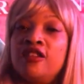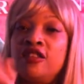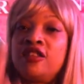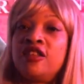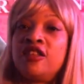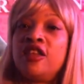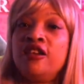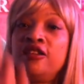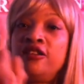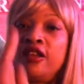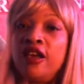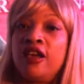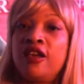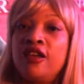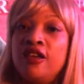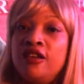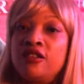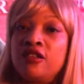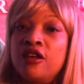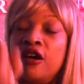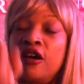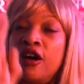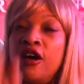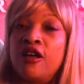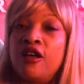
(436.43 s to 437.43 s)
She
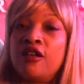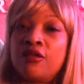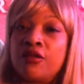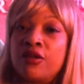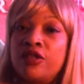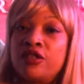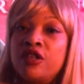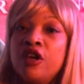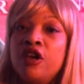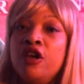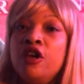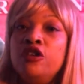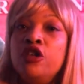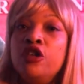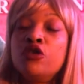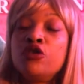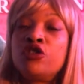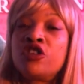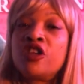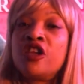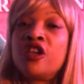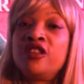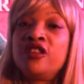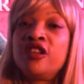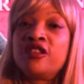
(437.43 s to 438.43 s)
always talks about light
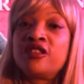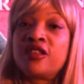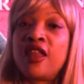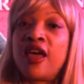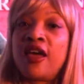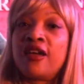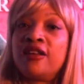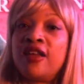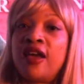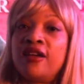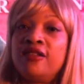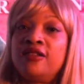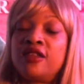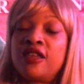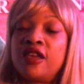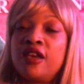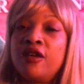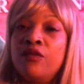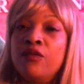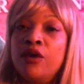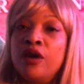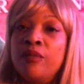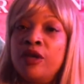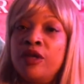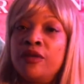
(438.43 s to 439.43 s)
skinned women's color. She did
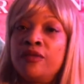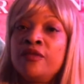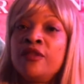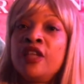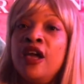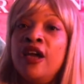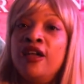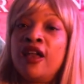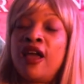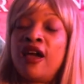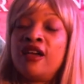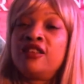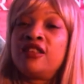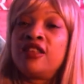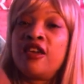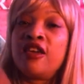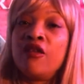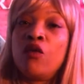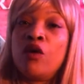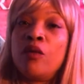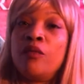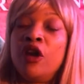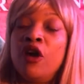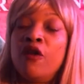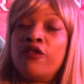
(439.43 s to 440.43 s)
it to Sweet Ma. She
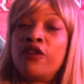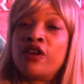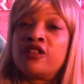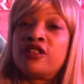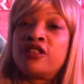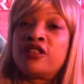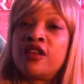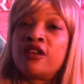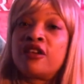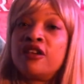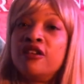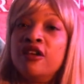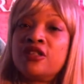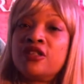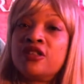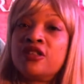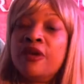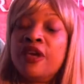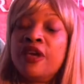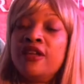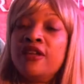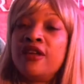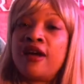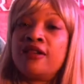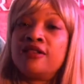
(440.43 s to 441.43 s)
said Sweet Ma is
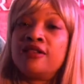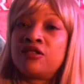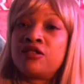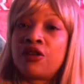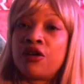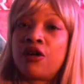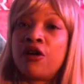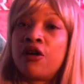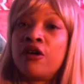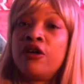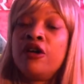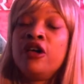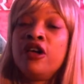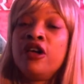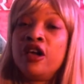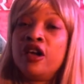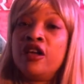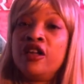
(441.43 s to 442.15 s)
pussy being nice to her.